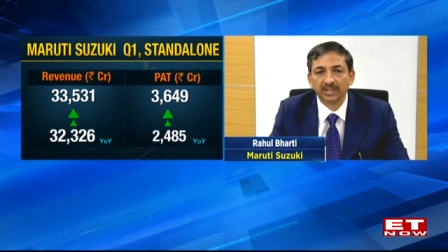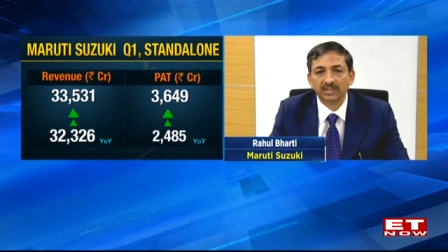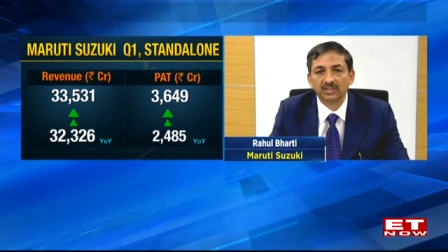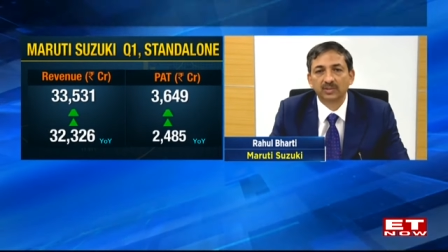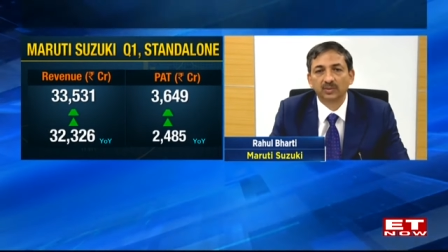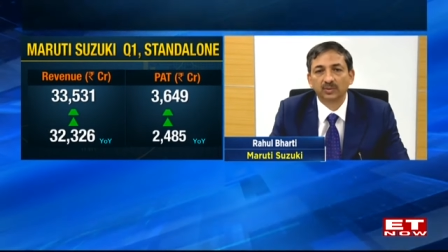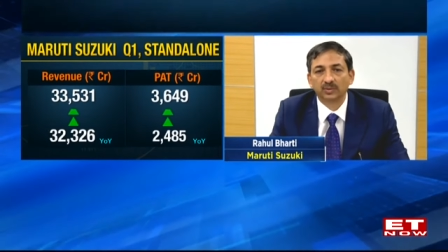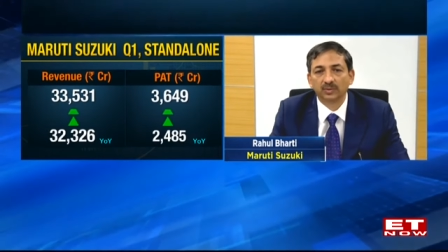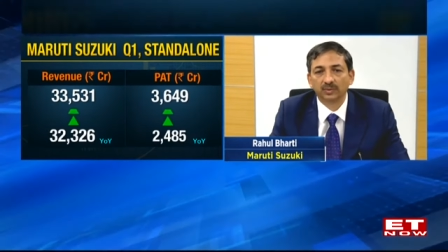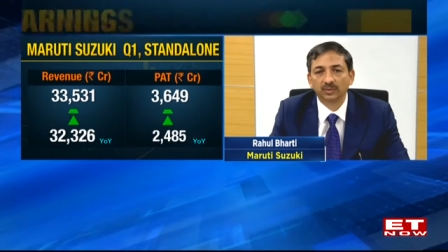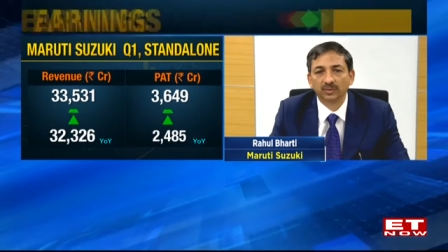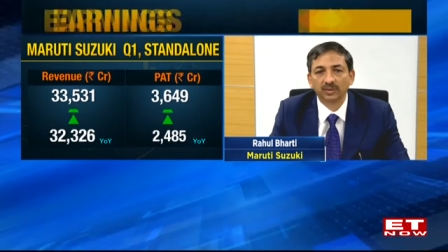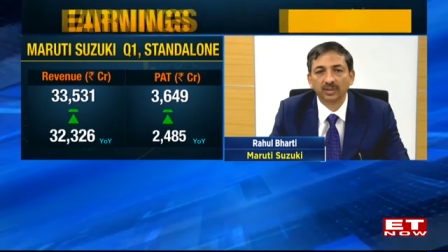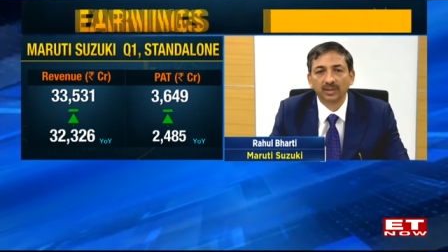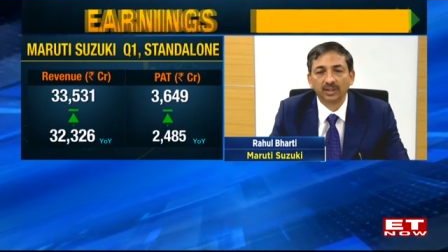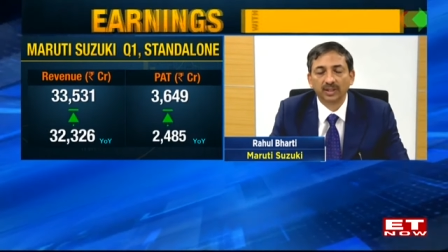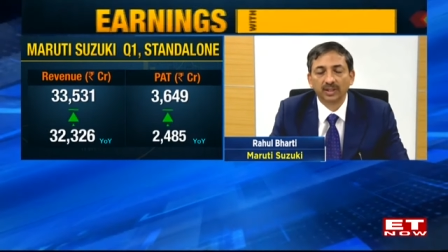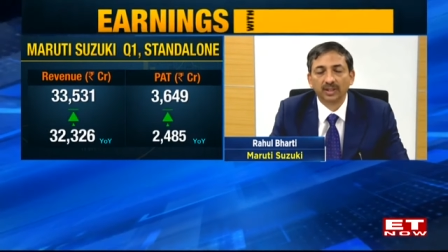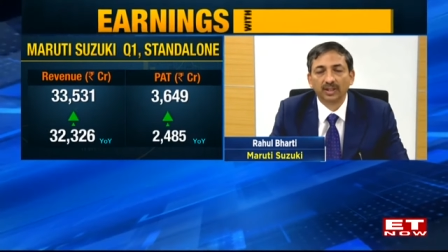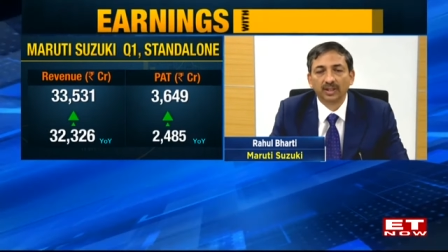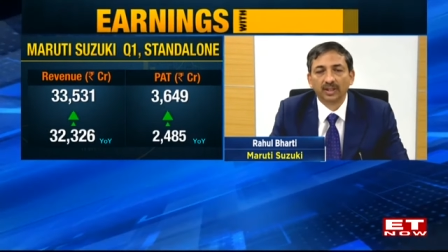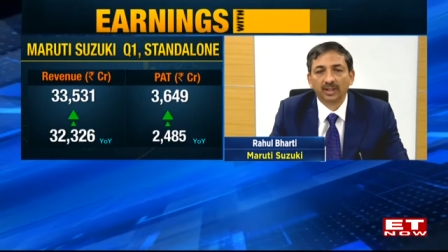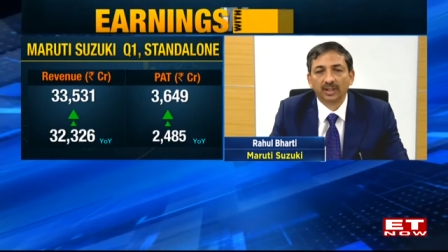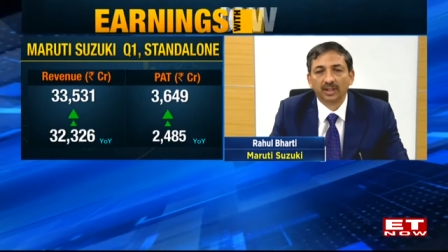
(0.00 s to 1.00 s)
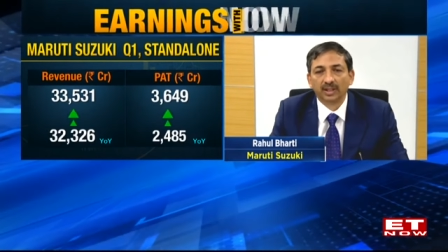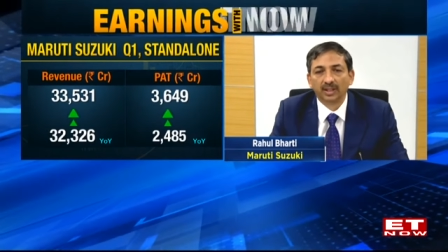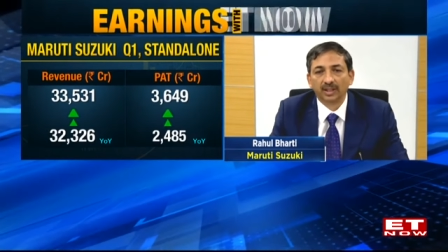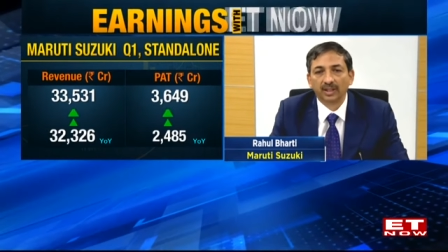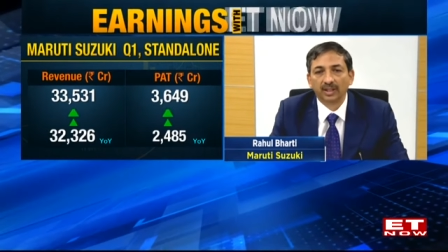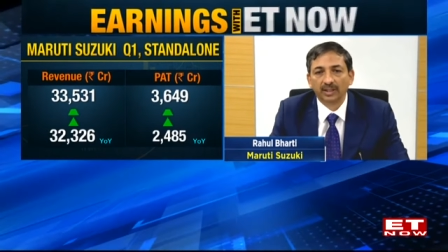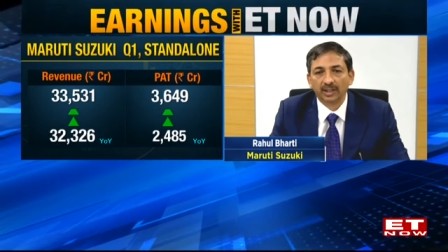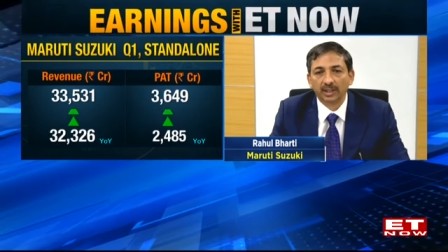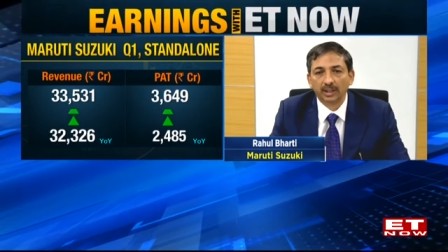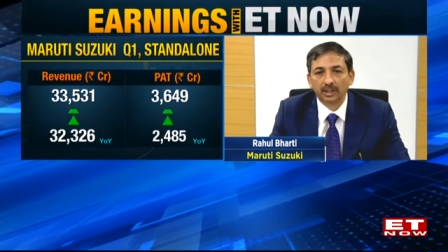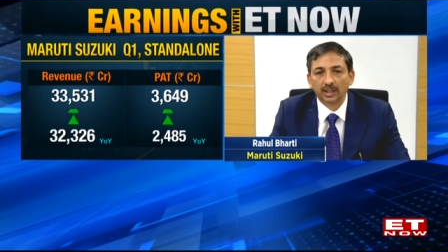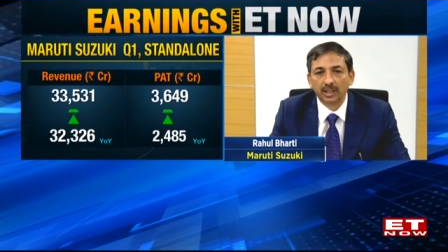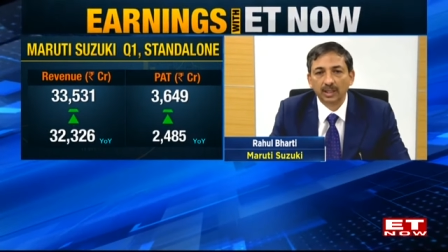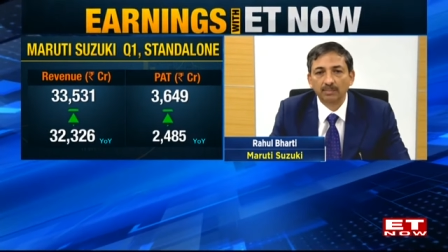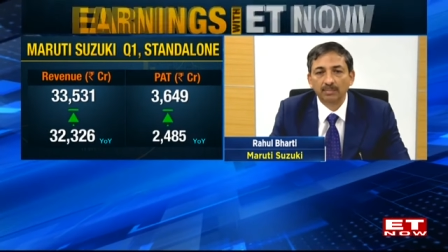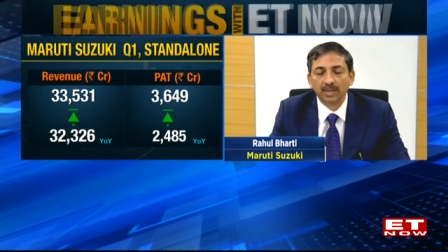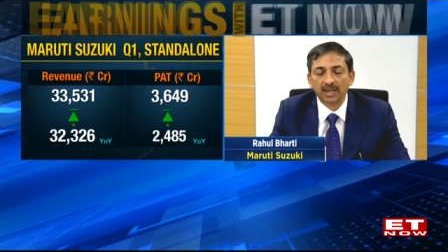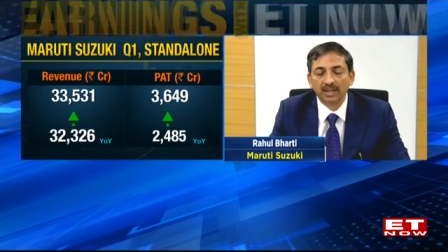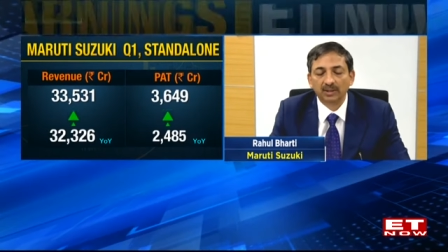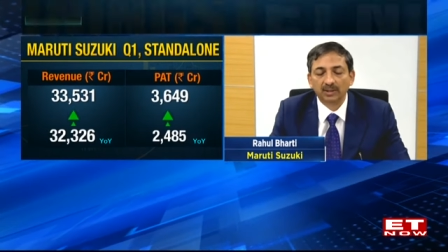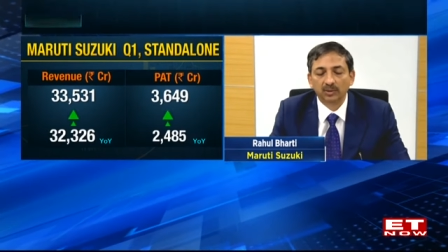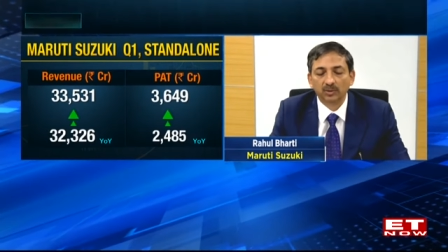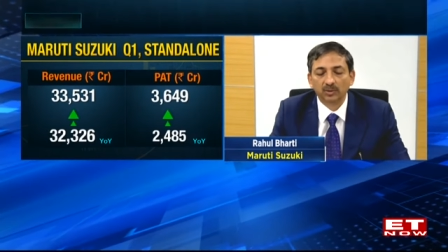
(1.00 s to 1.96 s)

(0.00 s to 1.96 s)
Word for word: So uh, it came back to